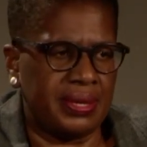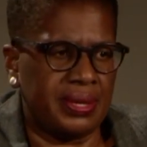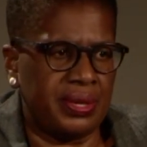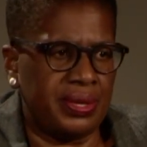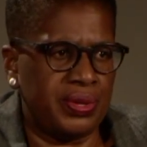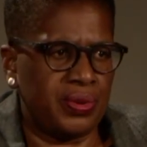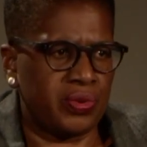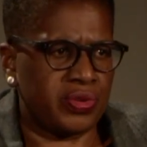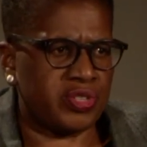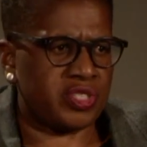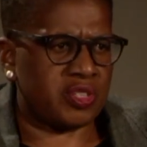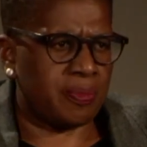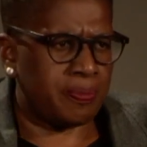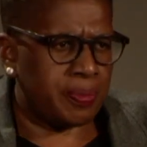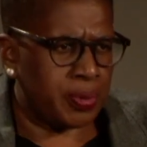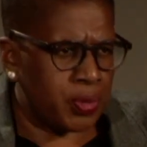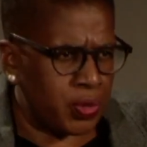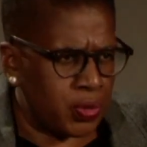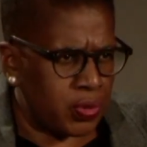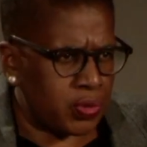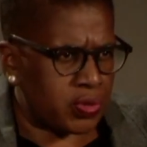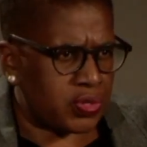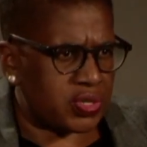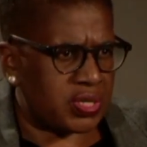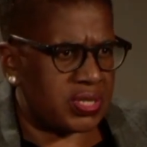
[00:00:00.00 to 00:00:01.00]
Your
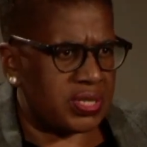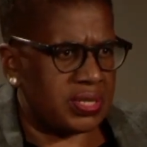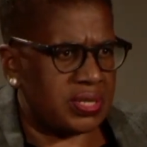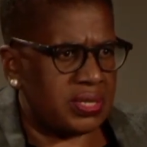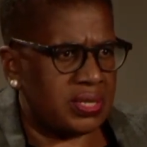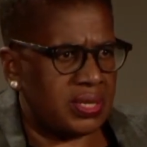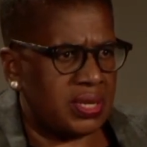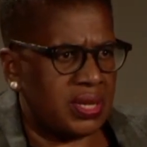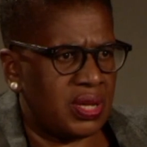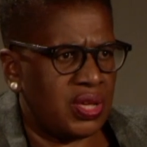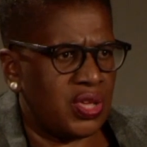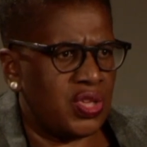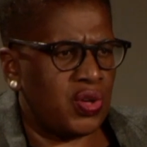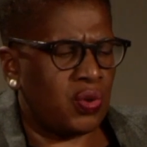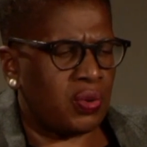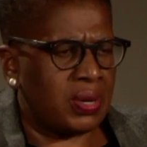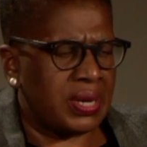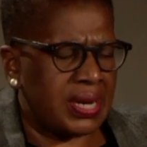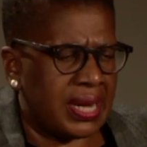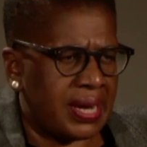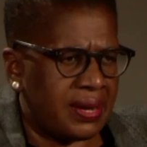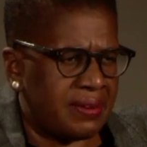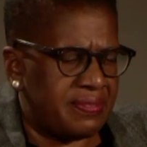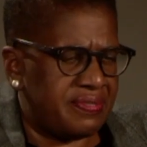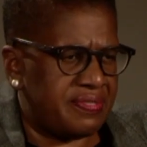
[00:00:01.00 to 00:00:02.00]
support, your
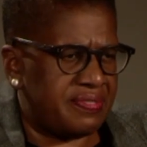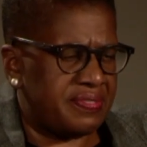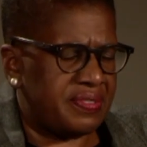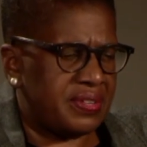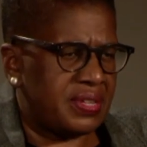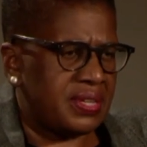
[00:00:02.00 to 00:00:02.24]
love